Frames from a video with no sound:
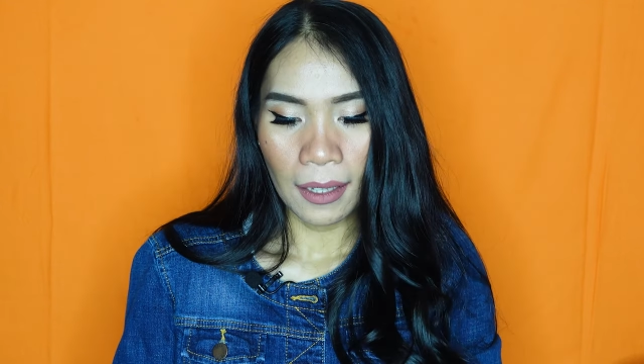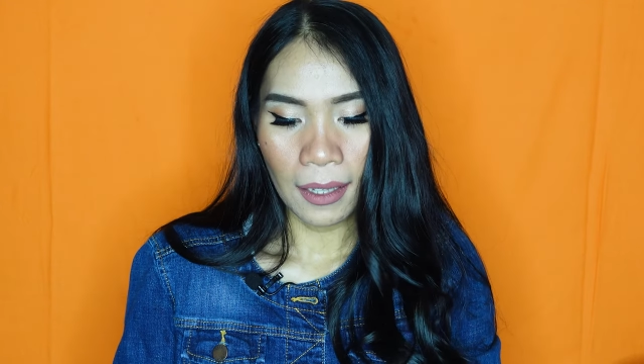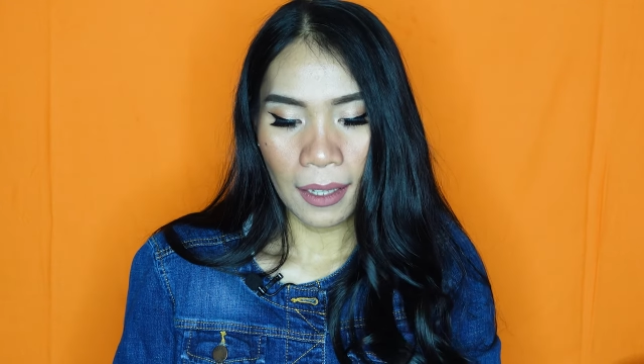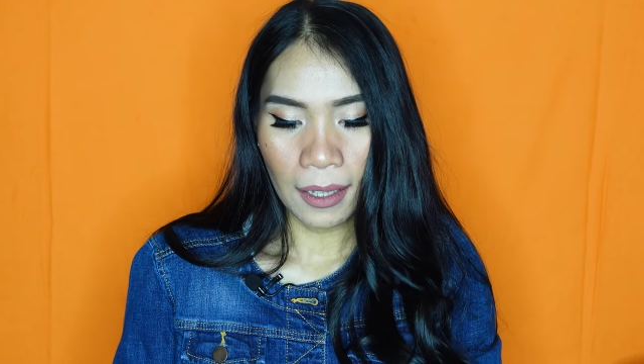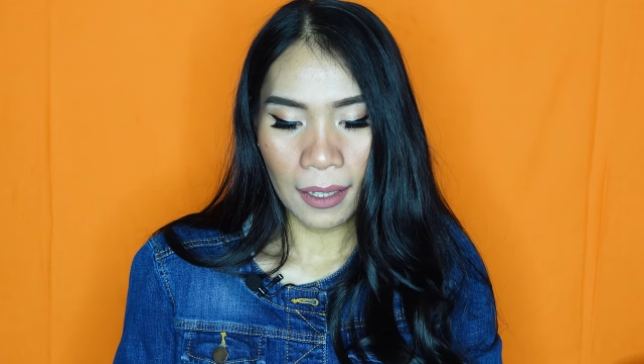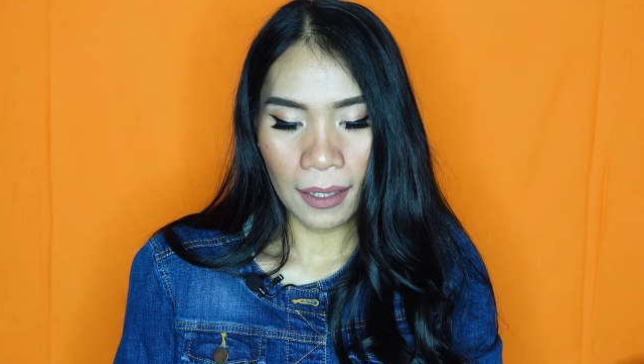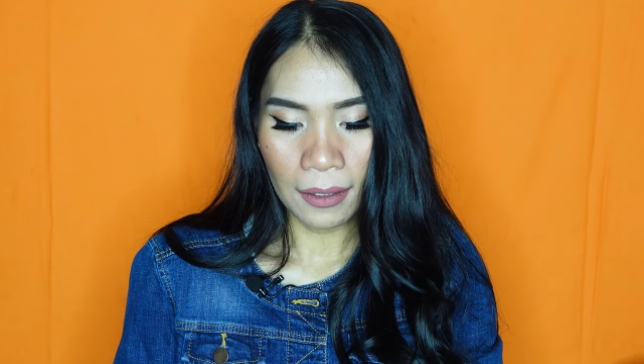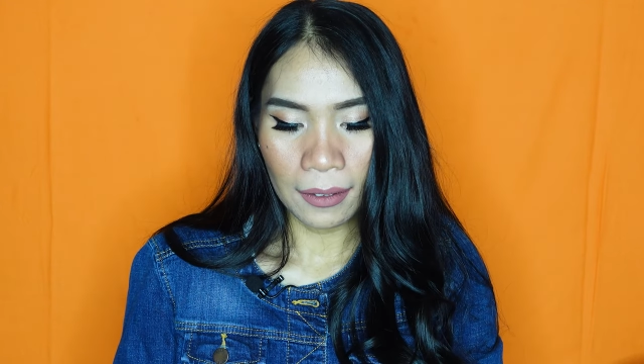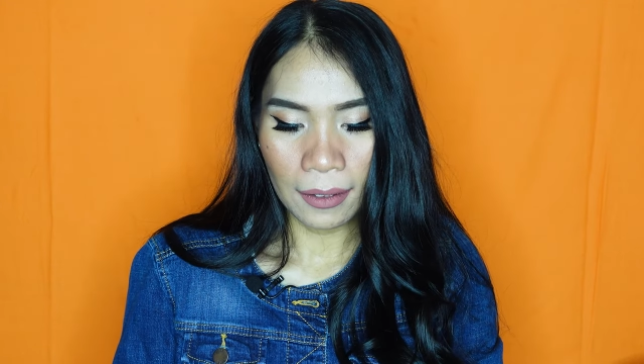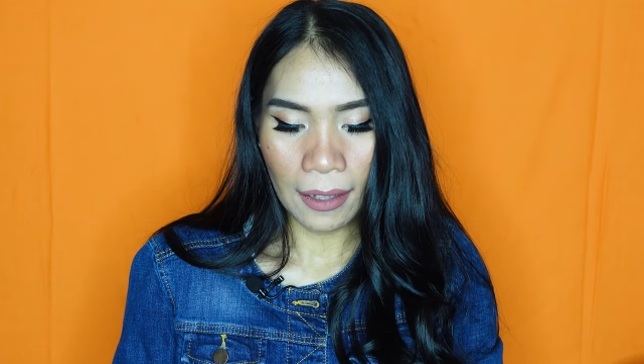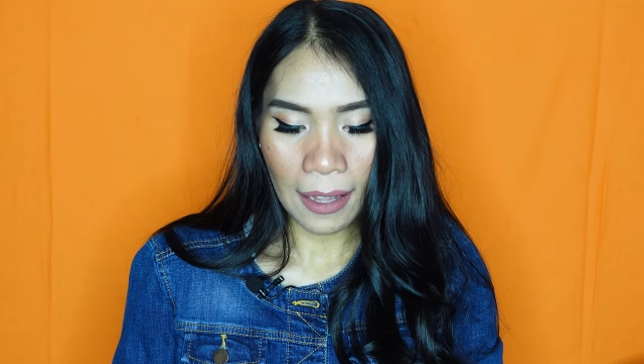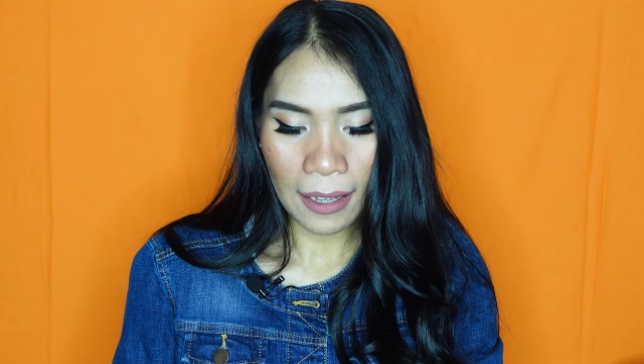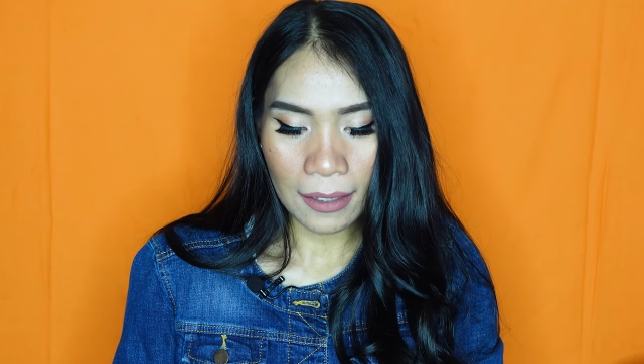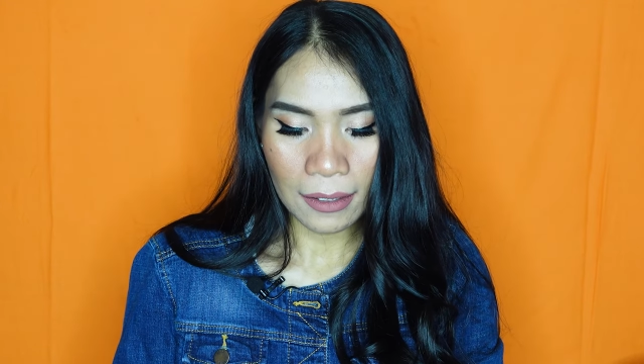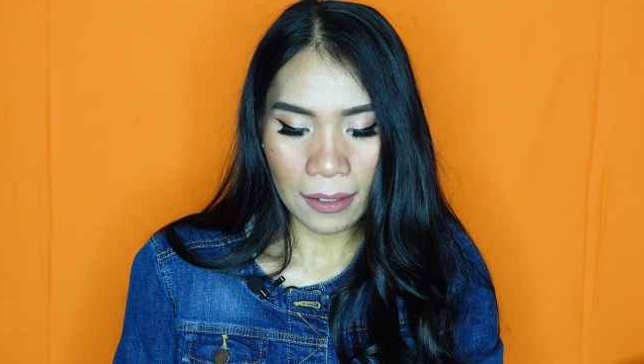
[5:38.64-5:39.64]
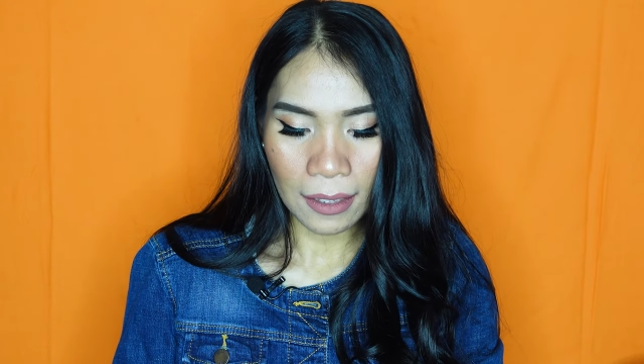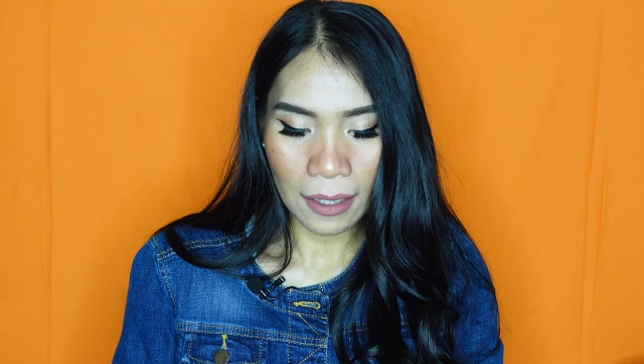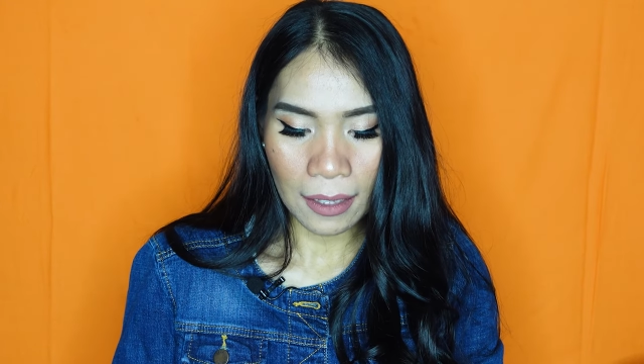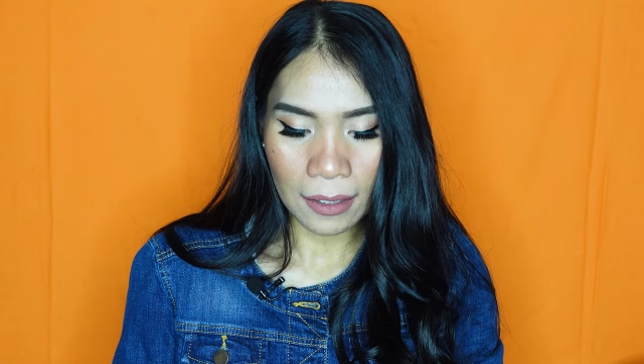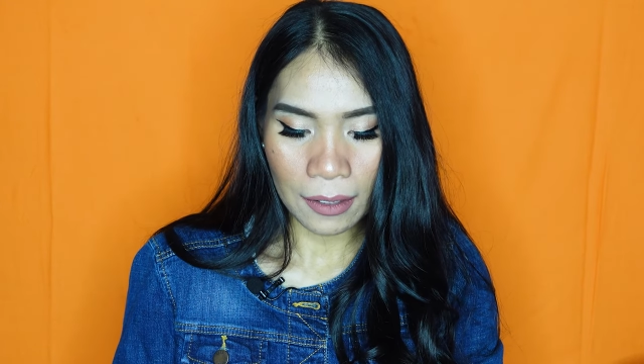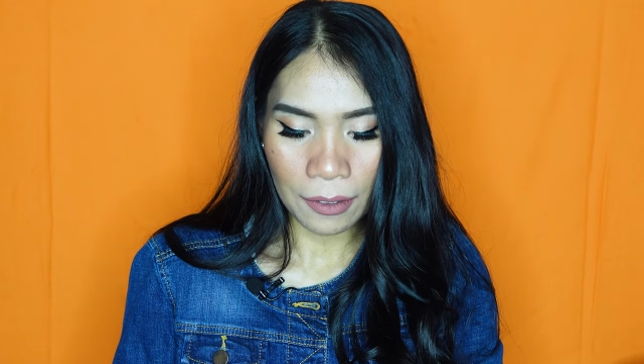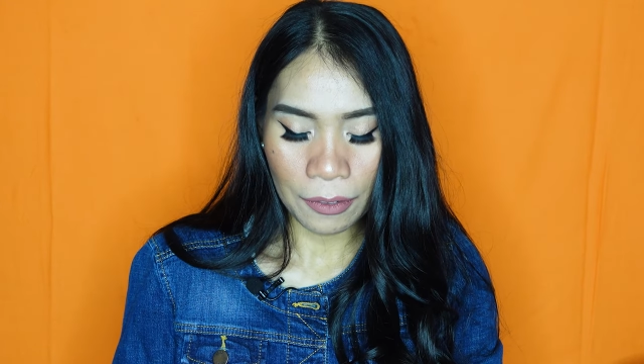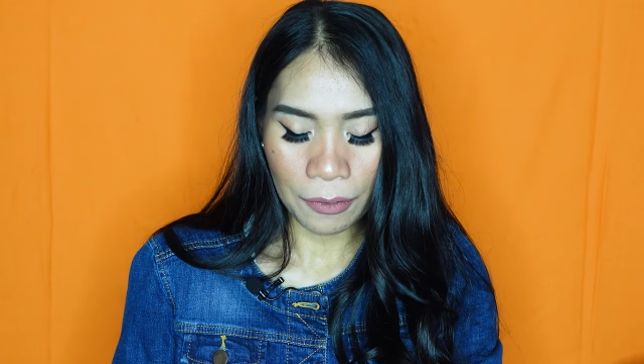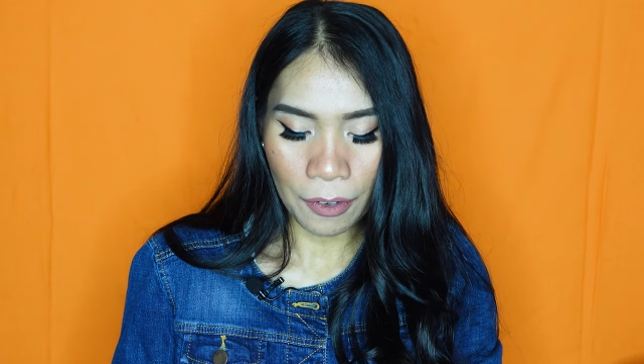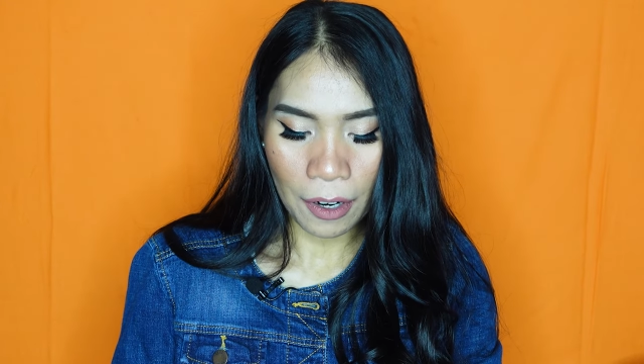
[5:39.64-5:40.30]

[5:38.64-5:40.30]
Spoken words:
And last is